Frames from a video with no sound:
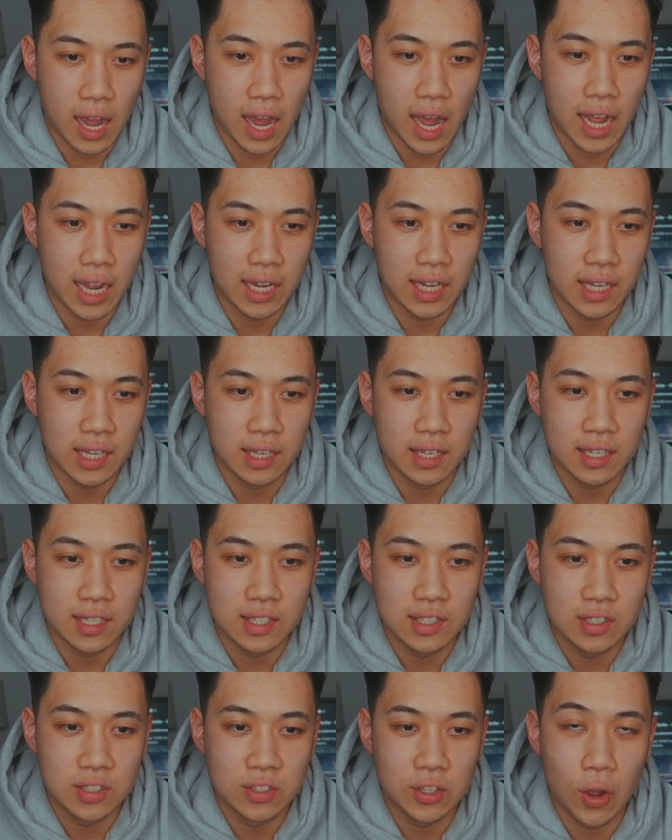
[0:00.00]
I
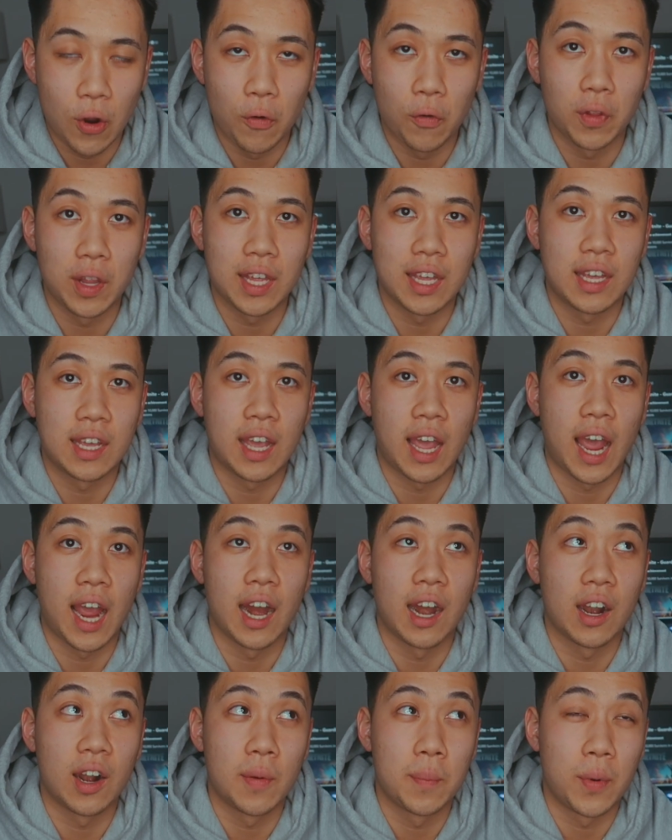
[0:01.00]
don't really
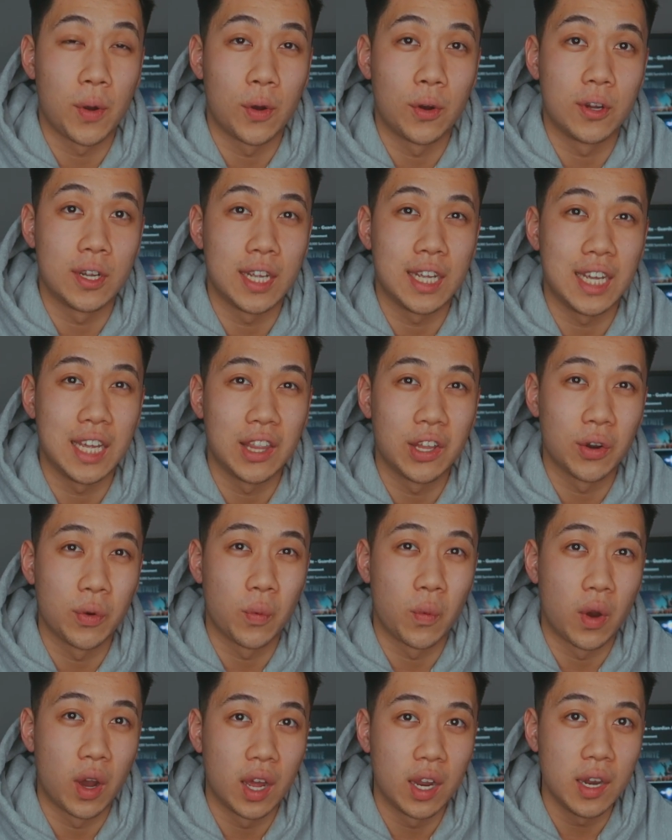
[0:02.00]
care about either
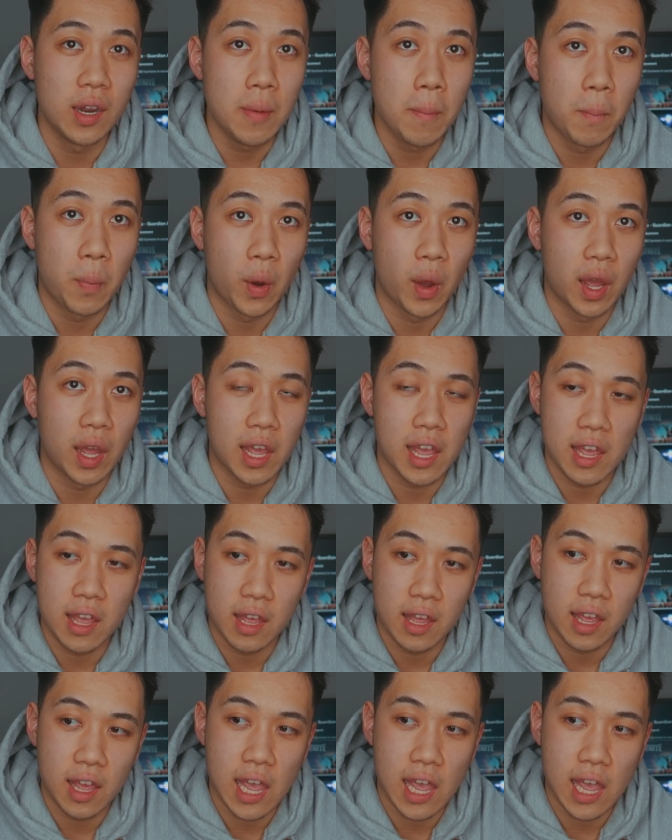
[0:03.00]
one but